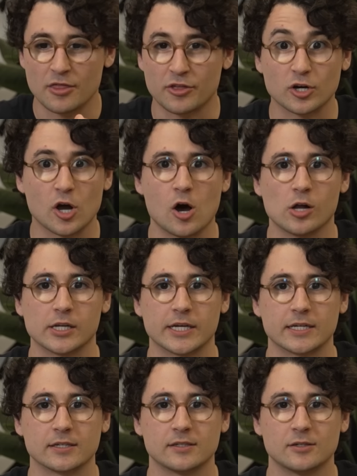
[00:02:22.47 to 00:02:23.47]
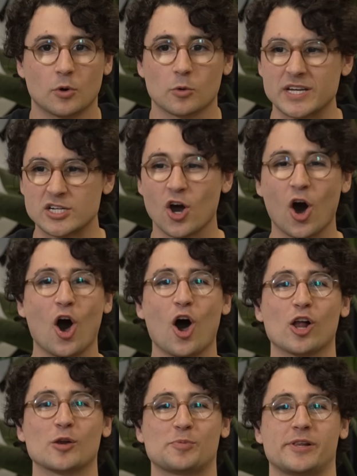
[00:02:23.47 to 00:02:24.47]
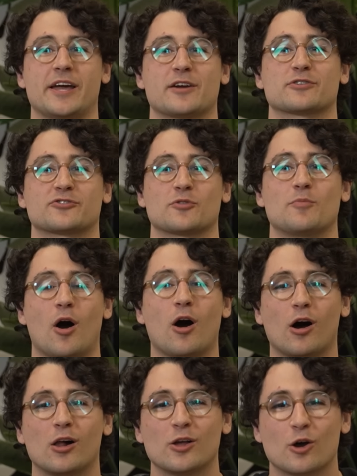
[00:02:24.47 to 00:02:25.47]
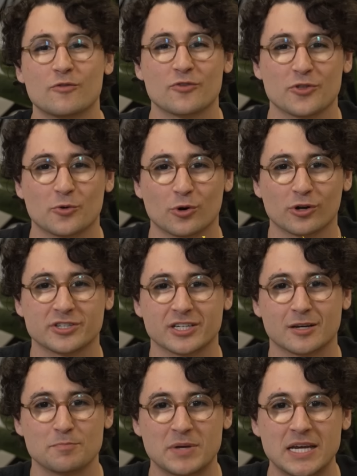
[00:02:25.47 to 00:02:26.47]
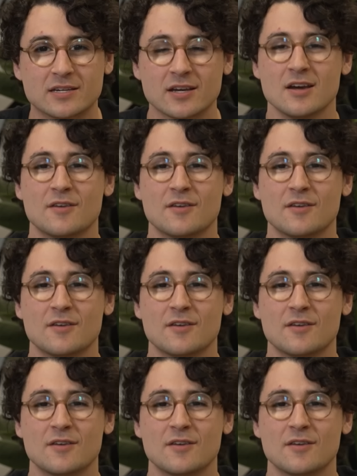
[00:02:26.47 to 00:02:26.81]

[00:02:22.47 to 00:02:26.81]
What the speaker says: The Calling, where we call players from all over the world to compete